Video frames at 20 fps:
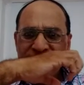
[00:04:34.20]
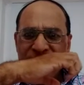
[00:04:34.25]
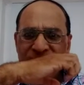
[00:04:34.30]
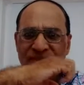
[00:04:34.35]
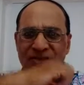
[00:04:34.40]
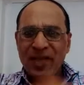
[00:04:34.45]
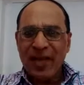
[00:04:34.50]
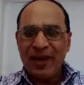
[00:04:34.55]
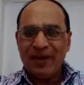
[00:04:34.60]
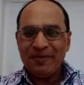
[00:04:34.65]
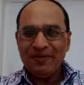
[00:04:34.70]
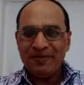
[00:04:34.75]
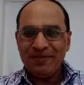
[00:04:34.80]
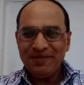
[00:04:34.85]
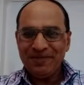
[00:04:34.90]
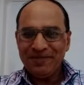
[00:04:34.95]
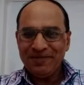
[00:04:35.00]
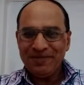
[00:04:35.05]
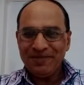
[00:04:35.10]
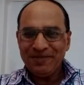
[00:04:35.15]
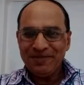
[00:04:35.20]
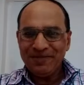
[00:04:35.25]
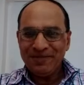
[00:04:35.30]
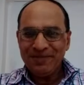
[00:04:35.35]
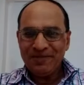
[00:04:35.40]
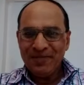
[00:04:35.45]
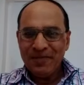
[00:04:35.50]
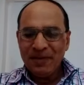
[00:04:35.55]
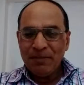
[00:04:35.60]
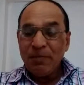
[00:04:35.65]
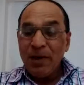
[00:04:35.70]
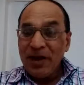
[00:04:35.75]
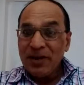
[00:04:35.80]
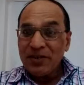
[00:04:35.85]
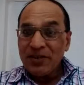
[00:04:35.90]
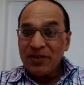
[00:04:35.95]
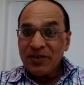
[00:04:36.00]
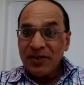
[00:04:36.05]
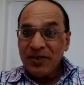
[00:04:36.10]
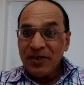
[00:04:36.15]
is there.
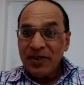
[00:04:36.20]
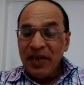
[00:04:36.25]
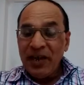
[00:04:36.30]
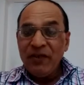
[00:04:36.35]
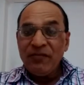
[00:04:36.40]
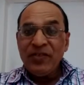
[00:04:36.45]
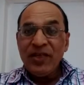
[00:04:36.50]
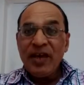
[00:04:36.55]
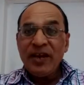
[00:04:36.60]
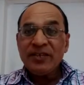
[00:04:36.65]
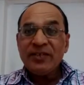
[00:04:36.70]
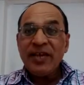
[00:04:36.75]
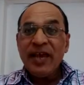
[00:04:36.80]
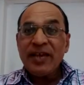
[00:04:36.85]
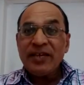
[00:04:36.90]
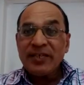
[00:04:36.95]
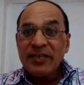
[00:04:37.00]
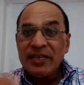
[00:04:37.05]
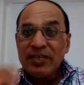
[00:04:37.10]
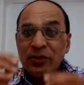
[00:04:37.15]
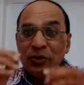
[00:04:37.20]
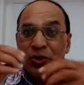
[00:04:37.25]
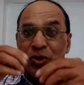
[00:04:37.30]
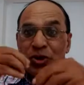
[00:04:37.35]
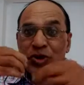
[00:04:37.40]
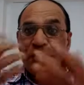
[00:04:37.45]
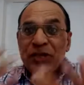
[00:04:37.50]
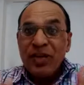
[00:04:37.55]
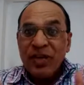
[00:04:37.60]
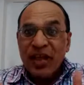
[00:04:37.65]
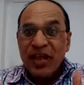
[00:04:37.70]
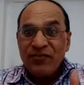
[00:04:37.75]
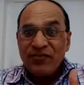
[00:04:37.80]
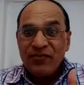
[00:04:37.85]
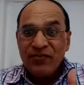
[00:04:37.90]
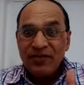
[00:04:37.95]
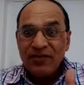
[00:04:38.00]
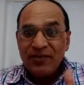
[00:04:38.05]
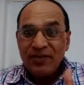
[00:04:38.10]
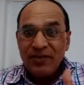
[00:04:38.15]
But if there is excessive
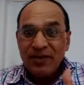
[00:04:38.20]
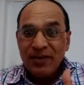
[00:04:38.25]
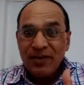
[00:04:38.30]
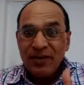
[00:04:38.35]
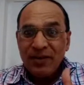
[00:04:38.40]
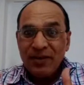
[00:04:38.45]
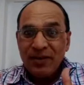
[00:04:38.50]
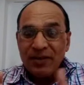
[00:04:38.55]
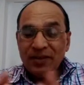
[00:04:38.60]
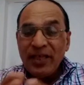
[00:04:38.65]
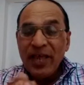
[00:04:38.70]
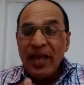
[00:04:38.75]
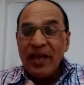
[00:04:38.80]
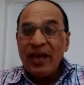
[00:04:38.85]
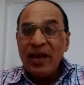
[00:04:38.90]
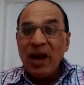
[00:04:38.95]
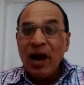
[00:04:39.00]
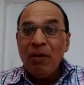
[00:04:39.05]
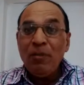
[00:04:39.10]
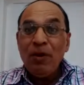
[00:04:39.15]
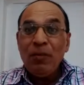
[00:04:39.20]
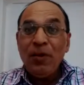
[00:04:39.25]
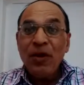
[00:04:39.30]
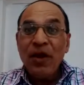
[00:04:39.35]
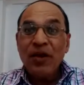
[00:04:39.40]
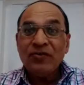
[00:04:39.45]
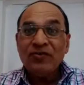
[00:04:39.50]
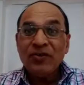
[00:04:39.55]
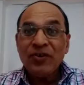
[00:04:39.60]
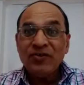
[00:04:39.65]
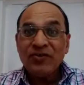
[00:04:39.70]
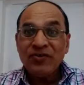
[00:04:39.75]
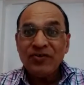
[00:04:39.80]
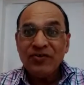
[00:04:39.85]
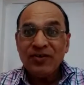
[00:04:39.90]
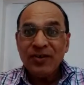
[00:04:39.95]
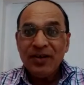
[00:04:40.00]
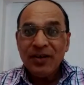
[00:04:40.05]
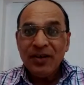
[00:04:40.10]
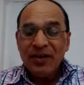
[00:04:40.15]
stickiness, then
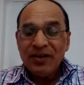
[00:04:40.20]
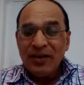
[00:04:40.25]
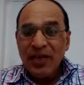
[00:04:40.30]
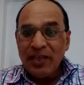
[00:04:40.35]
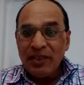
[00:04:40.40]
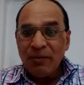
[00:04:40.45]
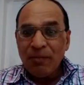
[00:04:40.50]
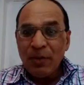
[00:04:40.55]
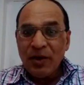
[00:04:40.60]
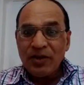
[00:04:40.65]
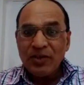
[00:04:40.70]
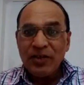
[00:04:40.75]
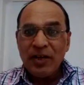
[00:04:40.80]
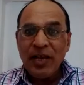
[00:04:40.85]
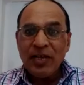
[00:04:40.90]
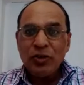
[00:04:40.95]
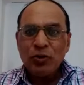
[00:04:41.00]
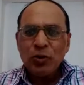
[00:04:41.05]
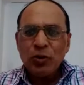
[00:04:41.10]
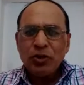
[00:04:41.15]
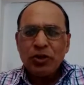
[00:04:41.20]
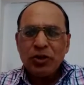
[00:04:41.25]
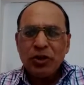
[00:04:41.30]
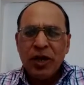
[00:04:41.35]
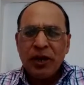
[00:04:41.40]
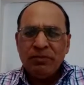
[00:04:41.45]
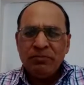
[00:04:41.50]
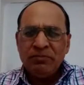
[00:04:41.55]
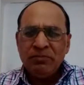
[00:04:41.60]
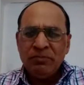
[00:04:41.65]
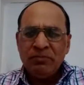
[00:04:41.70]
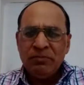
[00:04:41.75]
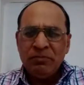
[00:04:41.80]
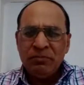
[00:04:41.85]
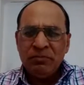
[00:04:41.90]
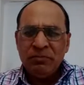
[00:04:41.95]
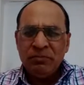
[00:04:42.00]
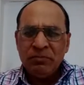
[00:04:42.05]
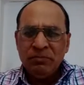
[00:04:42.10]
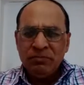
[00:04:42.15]
amoebiasis, then the person has to strain
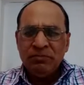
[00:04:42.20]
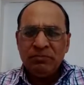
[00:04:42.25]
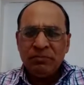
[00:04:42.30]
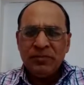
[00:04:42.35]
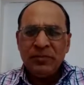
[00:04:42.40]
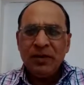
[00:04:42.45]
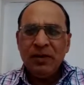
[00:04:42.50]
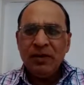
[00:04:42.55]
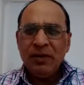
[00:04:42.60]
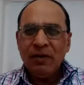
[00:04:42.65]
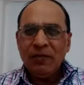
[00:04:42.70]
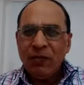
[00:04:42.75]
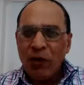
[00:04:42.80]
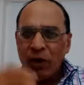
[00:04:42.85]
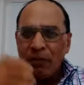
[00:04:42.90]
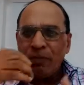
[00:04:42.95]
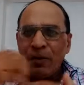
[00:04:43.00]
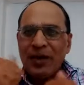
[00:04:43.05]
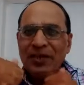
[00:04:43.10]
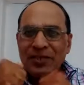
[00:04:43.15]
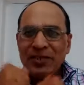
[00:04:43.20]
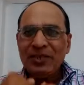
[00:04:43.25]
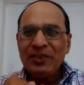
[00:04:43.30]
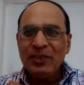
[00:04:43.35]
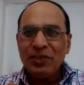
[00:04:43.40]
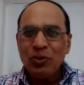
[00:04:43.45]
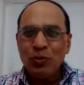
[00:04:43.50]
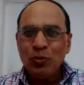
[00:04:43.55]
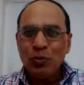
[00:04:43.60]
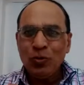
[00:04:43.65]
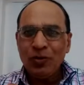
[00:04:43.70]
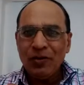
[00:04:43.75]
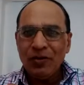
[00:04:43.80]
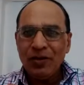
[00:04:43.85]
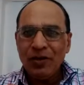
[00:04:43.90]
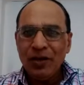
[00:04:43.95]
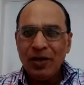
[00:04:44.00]
for passing the stool.